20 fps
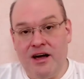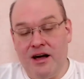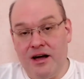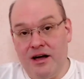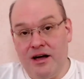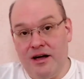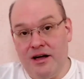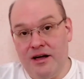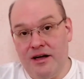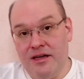
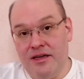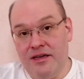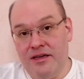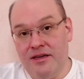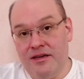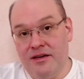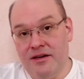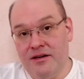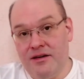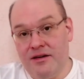
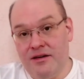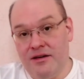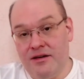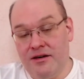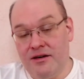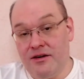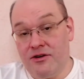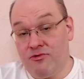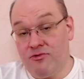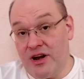I
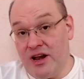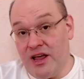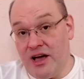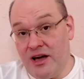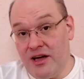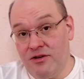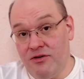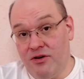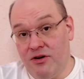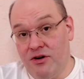uh,
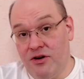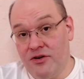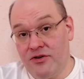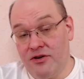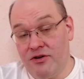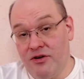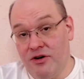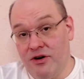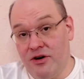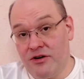rely on
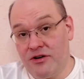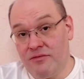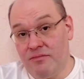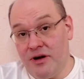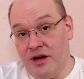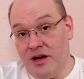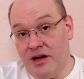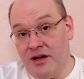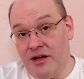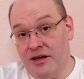a lot
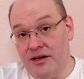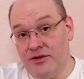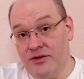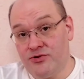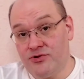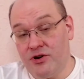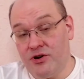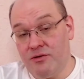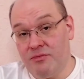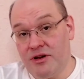by
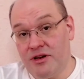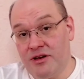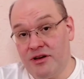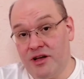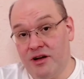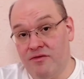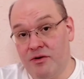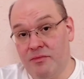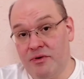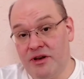German
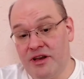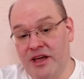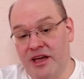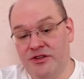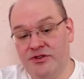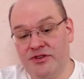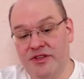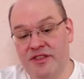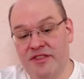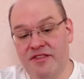government
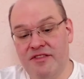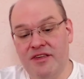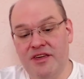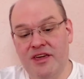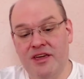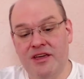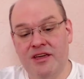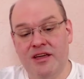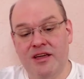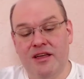
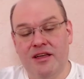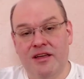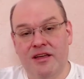agency,